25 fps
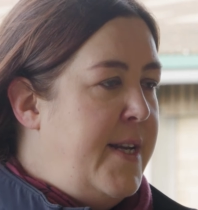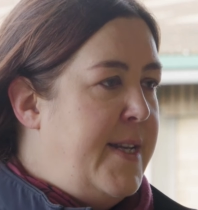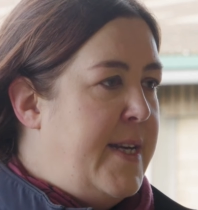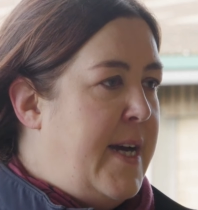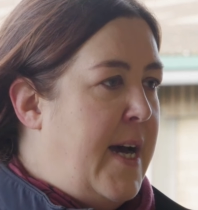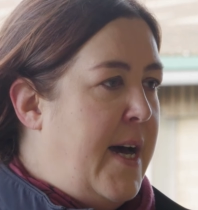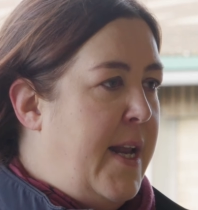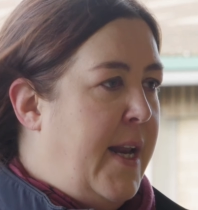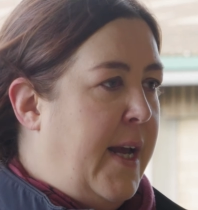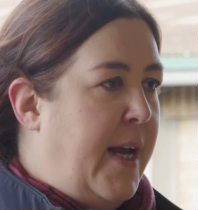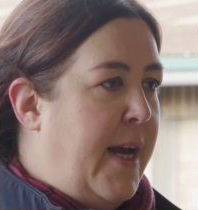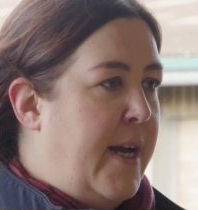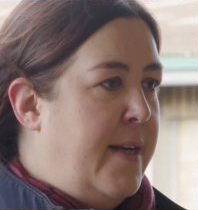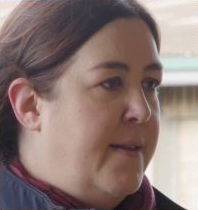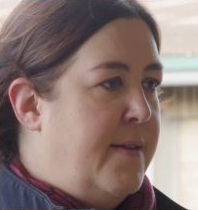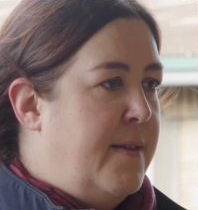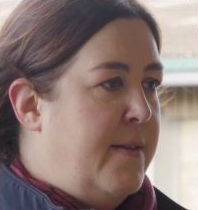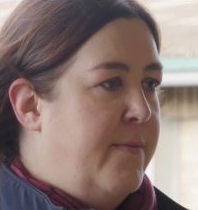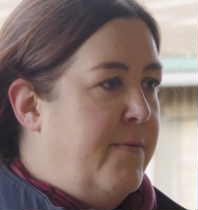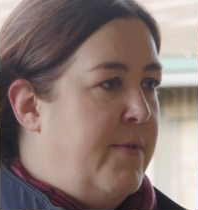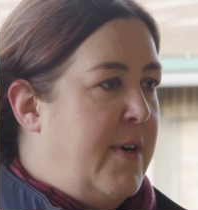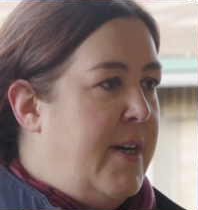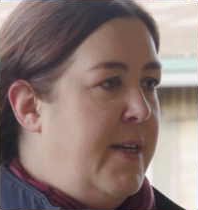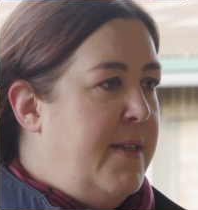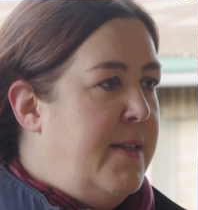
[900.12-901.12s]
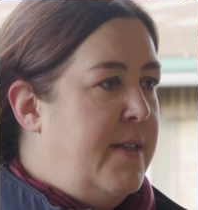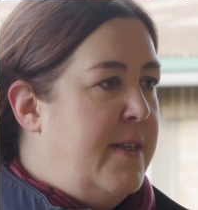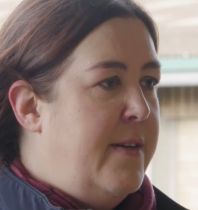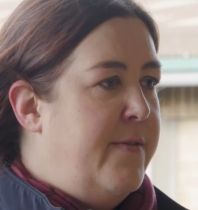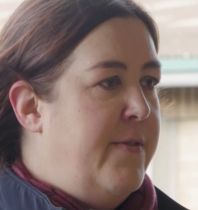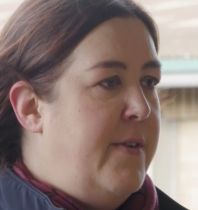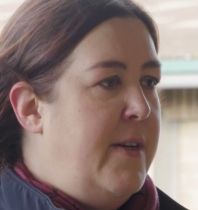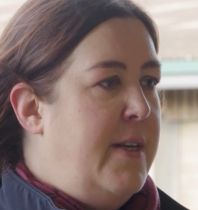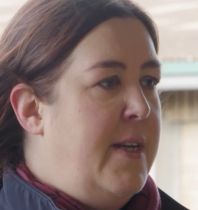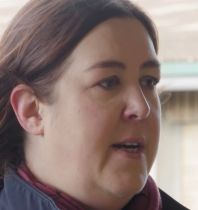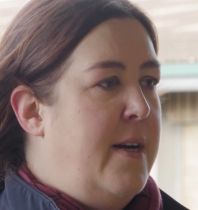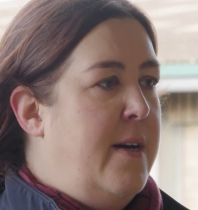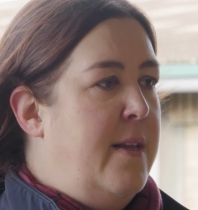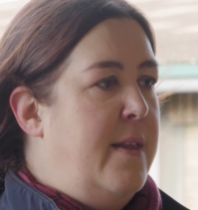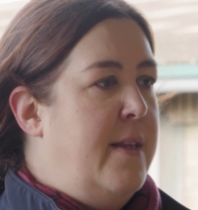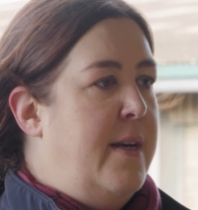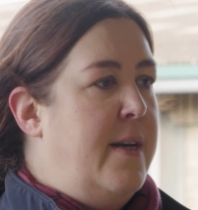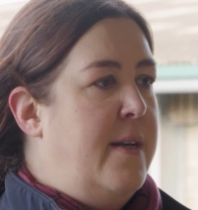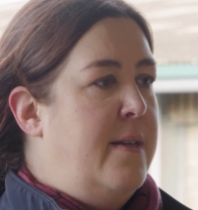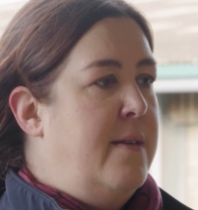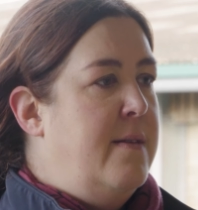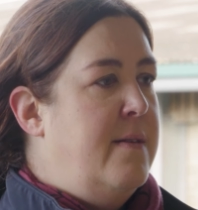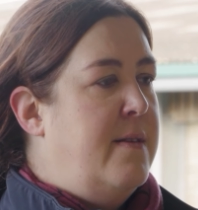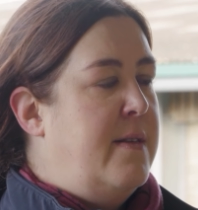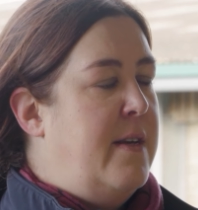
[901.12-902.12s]
down and get some rest every now and
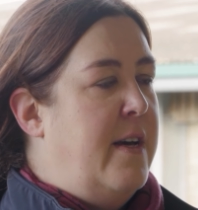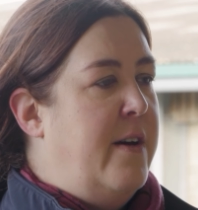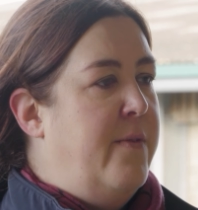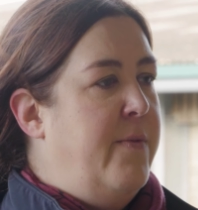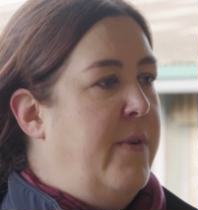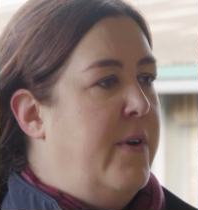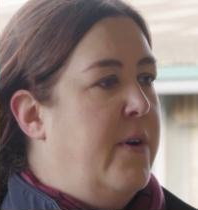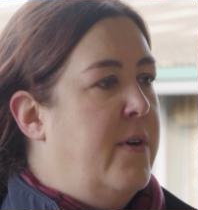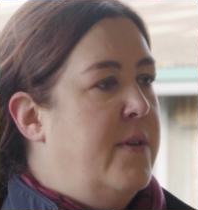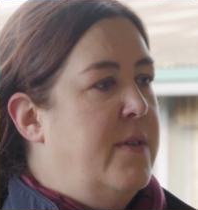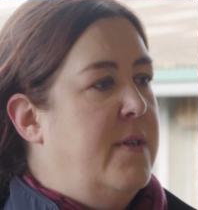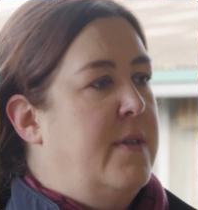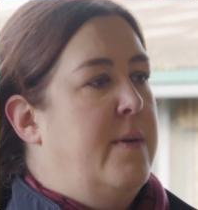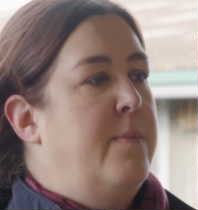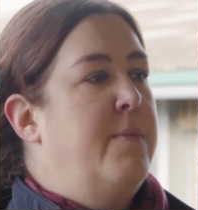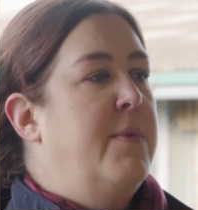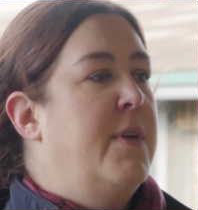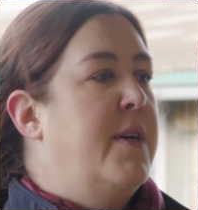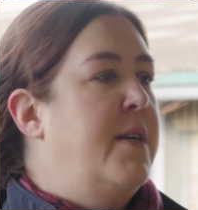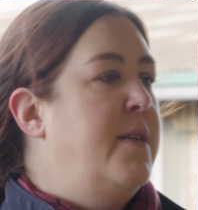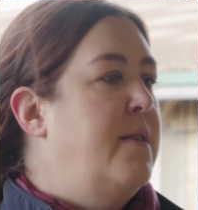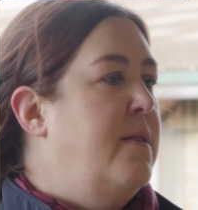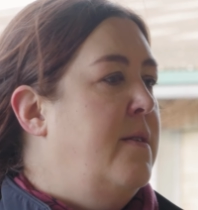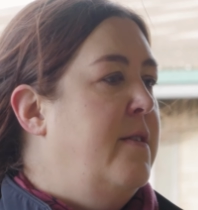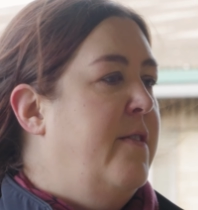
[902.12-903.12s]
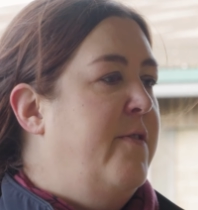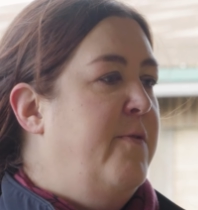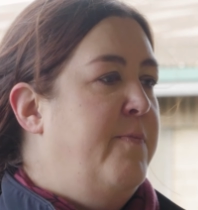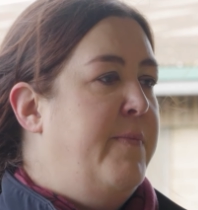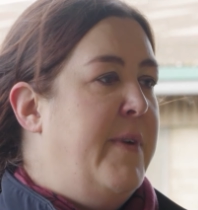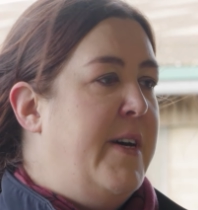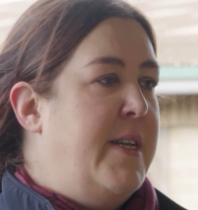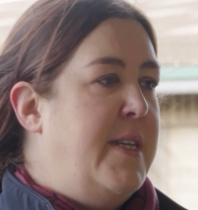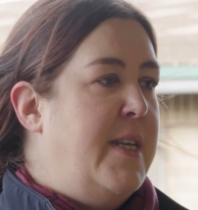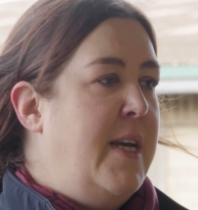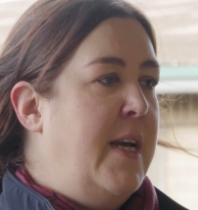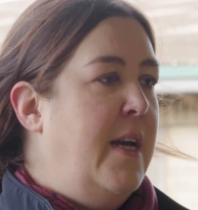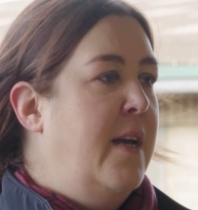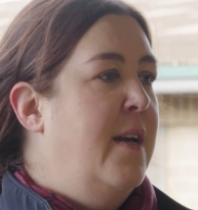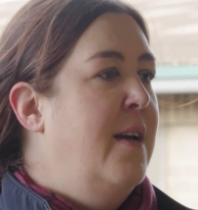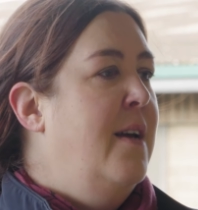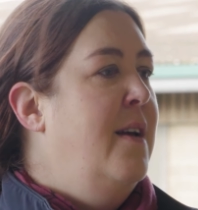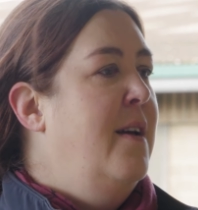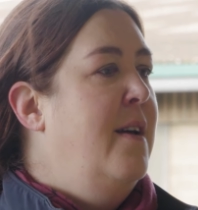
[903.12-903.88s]
then, so have we got some nice soft bedding.